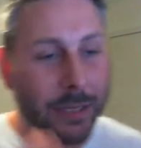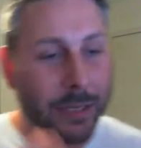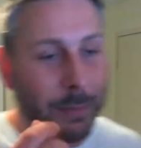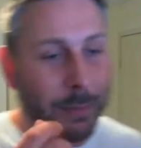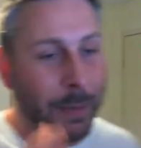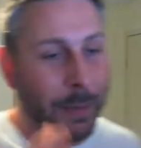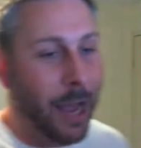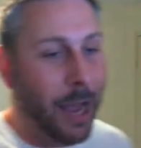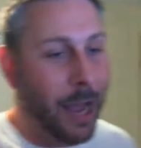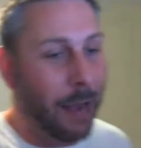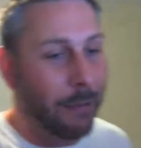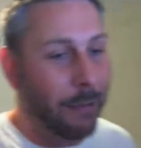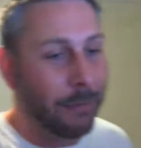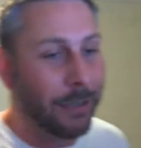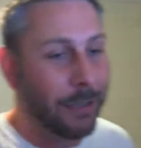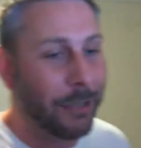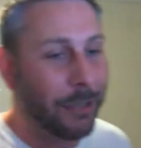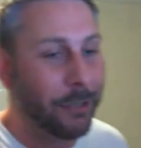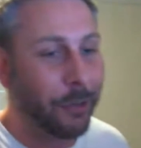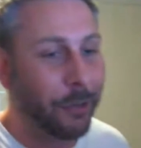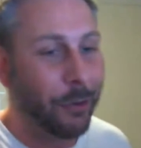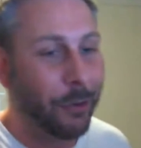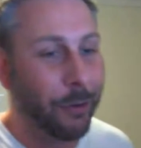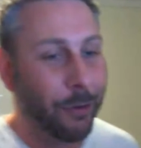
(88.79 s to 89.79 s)
to be able to
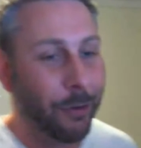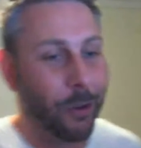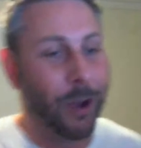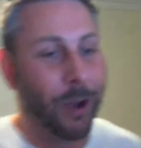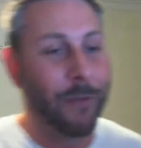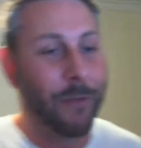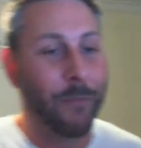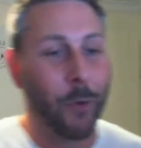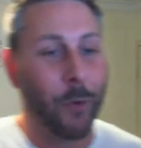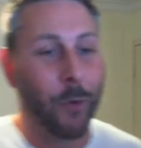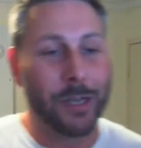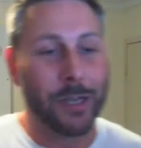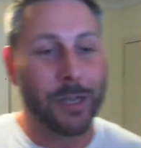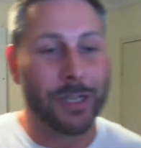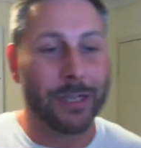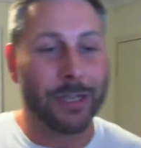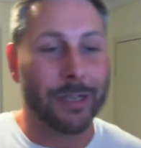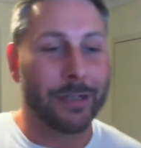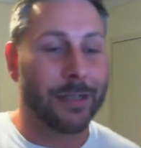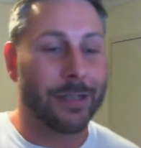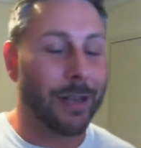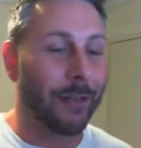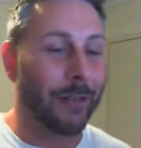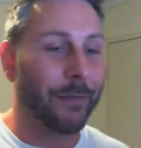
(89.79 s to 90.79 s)
do like voices and
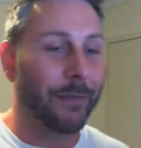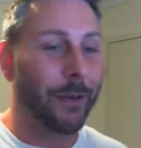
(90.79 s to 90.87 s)
stuff.